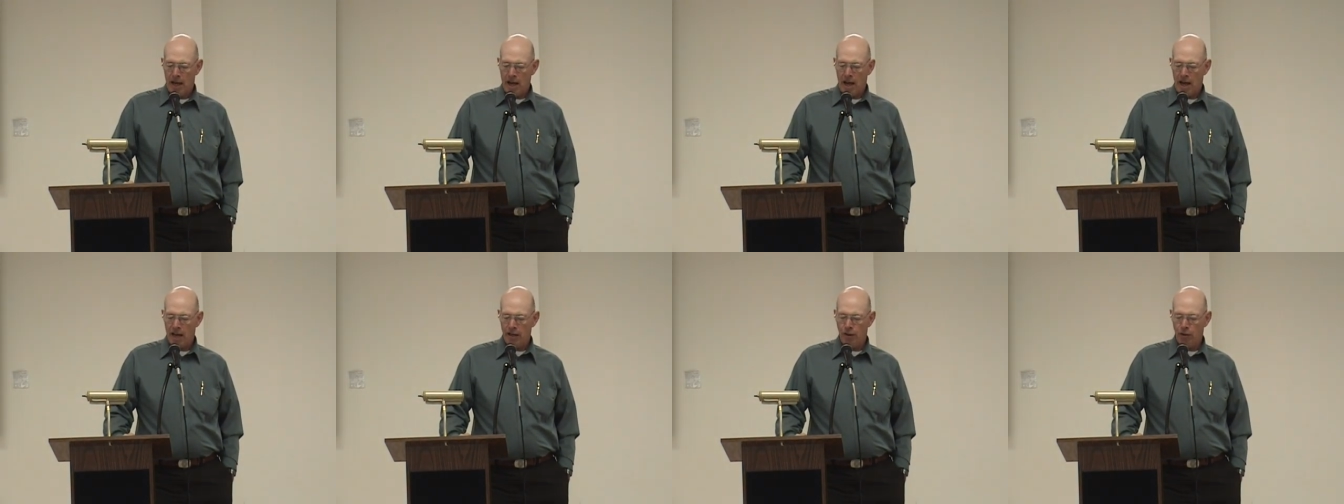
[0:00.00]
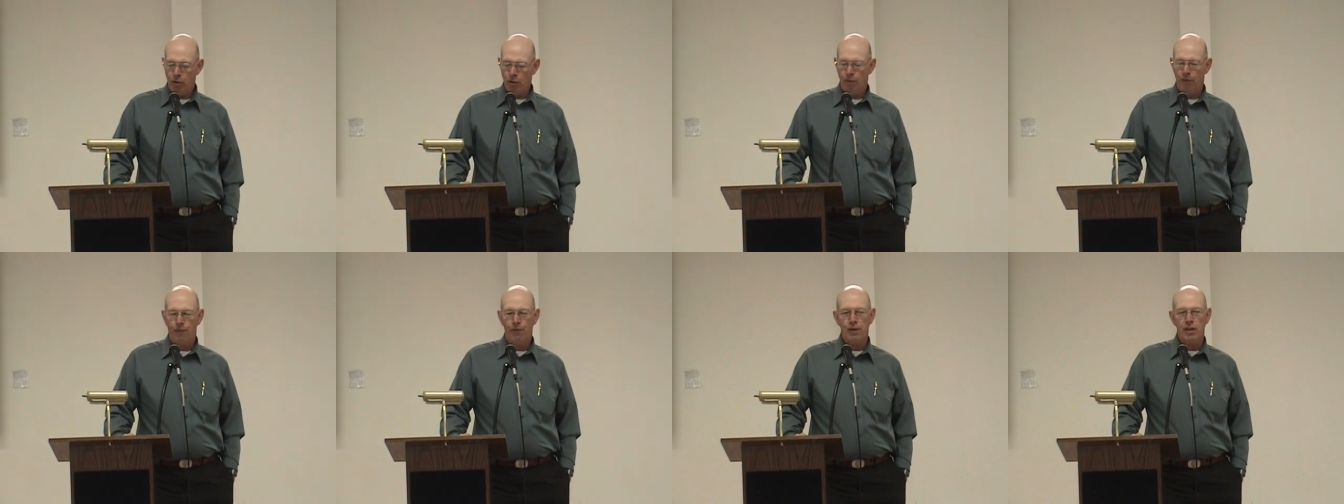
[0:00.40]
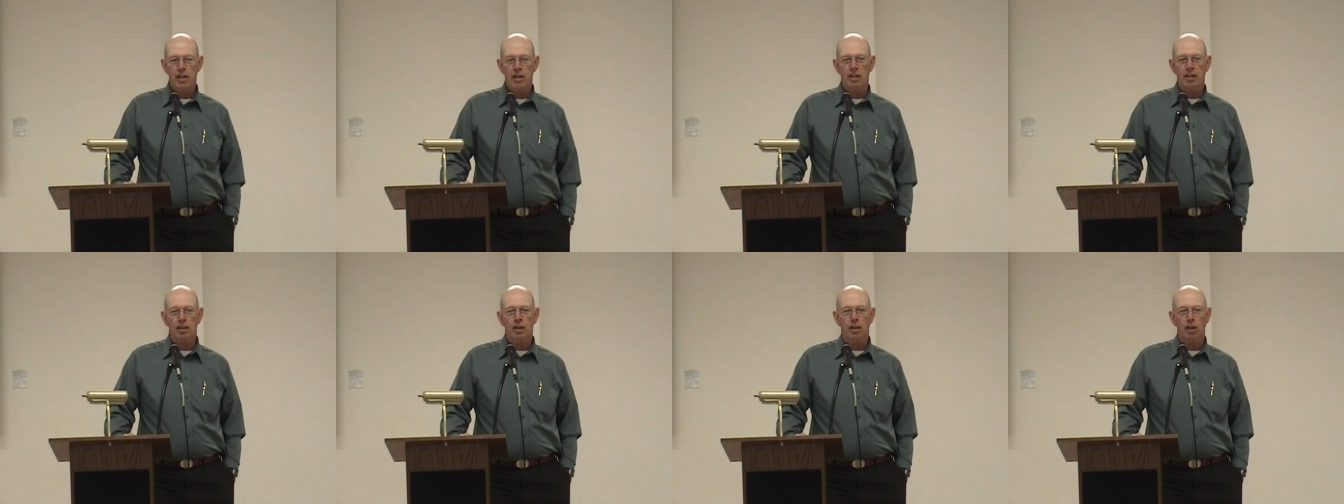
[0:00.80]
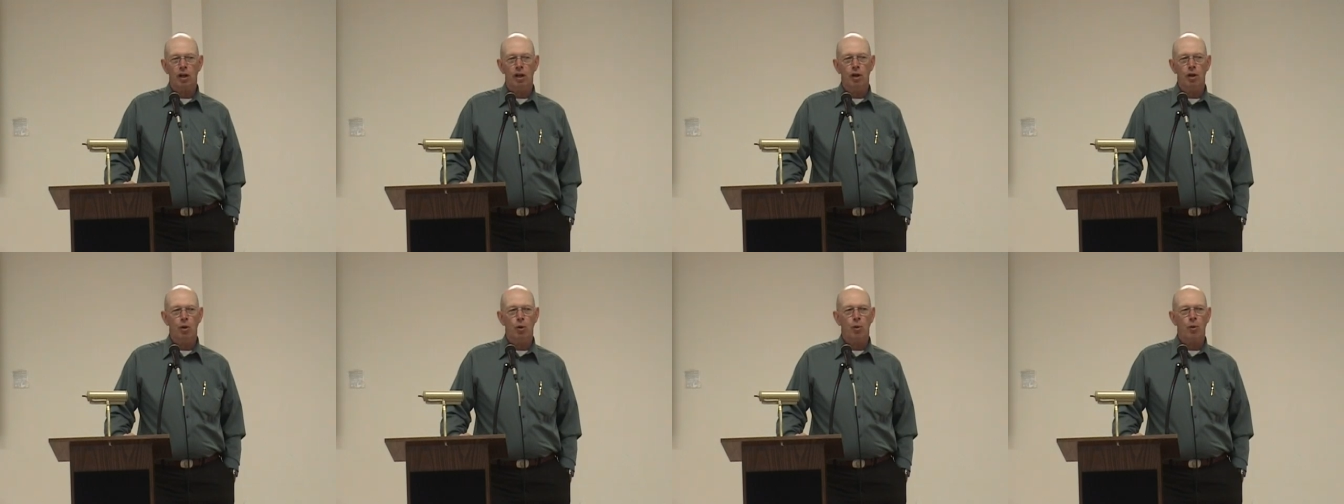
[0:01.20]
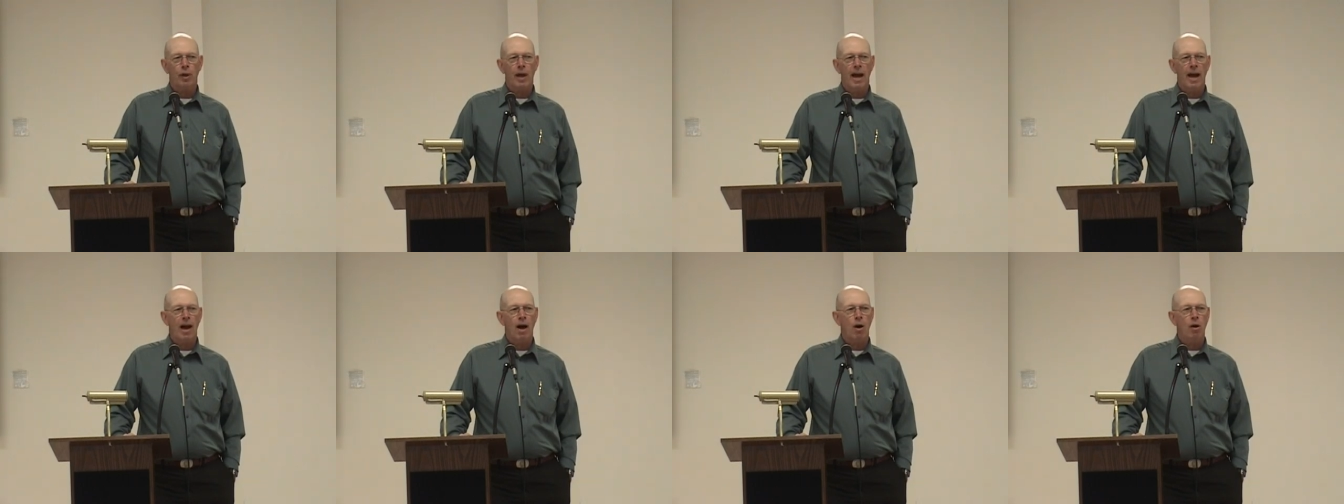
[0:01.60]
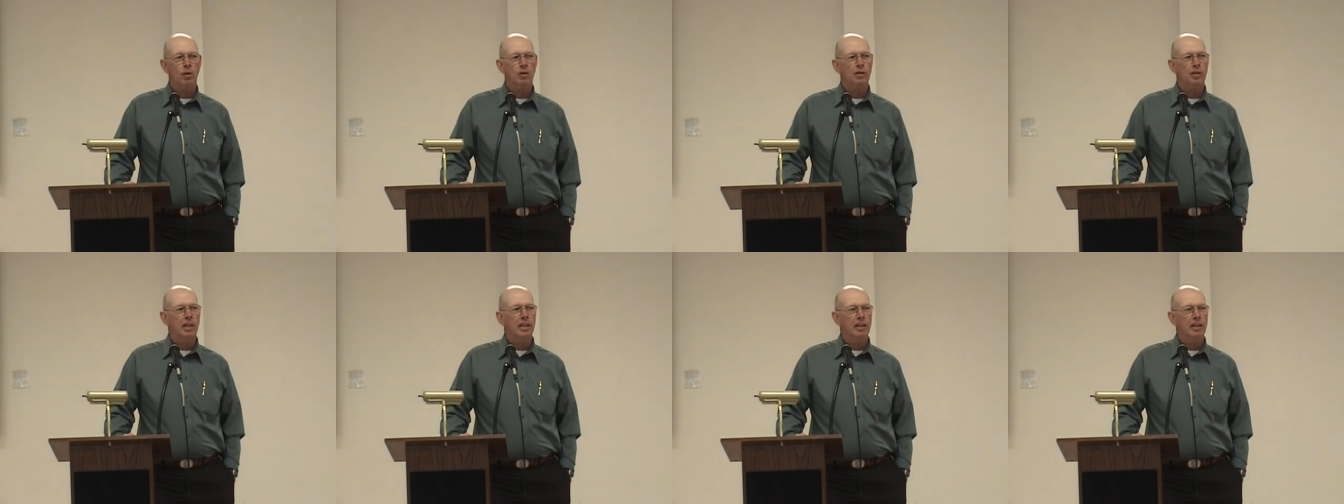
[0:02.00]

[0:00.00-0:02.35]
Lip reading: had to feed, clothe, house,